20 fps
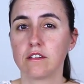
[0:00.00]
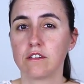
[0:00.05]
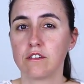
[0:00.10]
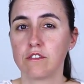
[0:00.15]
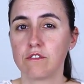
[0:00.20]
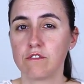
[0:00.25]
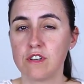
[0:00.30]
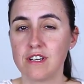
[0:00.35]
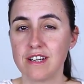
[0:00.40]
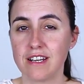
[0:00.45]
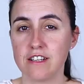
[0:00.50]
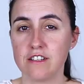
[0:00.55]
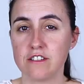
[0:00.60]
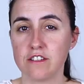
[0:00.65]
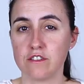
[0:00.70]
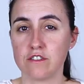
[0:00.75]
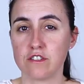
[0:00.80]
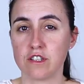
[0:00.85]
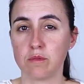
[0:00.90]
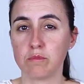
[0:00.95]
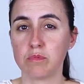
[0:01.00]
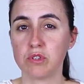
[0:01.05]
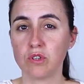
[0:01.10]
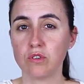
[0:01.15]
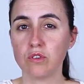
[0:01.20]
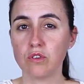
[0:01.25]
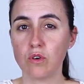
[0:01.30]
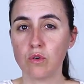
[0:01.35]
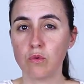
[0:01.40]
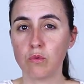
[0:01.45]
relationships.
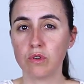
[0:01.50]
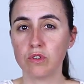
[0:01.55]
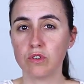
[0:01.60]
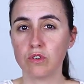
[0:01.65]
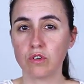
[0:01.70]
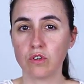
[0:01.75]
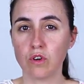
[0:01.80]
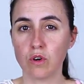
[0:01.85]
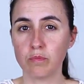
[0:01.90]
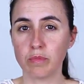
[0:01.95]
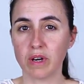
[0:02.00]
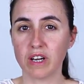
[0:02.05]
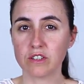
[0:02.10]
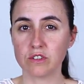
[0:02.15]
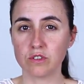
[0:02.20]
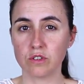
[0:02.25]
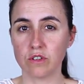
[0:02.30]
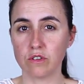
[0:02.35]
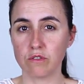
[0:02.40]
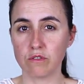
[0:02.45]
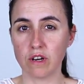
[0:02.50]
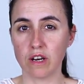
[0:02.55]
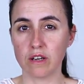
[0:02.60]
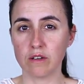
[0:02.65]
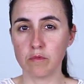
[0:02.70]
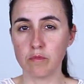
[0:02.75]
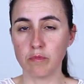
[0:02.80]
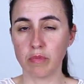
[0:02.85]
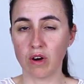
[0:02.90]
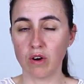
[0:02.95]
You know, when you go back to
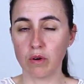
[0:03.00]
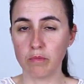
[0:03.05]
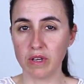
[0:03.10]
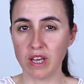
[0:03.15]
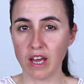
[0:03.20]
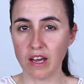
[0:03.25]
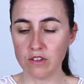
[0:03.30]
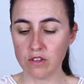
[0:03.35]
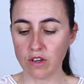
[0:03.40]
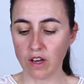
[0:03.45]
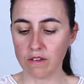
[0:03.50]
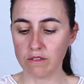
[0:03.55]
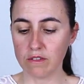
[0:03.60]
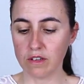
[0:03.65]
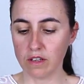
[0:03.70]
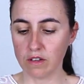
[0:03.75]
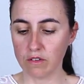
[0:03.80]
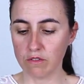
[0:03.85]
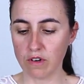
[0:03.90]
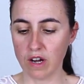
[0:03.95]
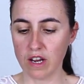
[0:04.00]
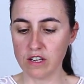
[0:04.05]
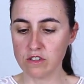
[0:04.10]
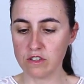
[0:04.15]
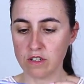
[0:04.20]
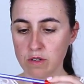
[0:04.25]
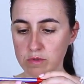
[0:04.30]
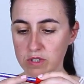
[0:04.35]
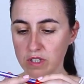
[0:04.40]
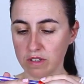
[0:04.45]
the Power BI, you have the
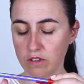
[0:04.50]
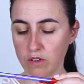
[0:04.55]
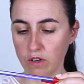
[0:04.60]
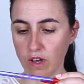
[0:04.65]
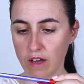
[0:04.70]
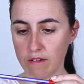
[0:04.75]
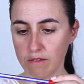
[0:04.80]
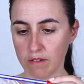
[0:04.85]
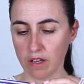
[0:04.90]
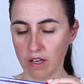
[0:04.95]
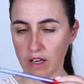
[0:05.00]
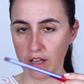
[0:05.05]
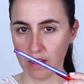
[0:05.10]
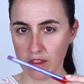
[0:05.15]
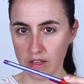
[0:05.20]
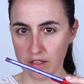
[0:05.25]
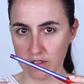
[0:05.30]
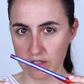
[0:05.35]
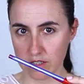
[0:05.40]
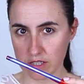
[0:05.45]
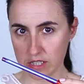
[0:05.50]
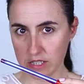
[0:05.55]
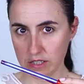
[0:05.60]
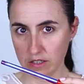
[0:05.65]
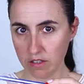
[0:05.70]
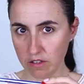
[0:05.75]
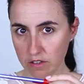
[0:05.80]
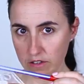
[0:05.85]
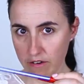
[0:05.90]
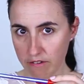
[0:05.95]
relationships, and then you have the
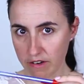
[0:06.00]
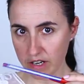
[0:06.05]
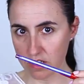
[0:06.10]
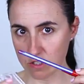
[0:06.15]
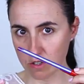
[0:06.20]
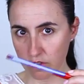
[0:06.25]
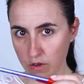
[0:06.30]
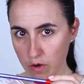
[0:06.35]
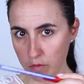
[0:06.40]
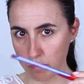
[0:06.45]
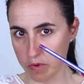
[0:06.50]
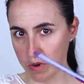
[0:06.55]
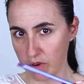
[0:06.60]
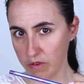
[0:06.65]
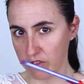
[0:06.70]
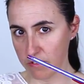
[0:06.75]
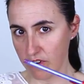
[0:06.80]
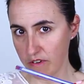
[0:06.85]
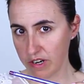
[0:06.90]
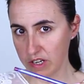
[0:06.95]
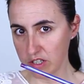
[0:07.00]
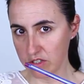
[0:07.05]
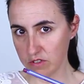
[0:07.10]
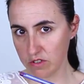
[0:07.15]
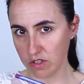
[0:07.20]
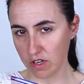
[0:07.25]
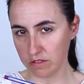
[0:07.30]
single direction or both directions.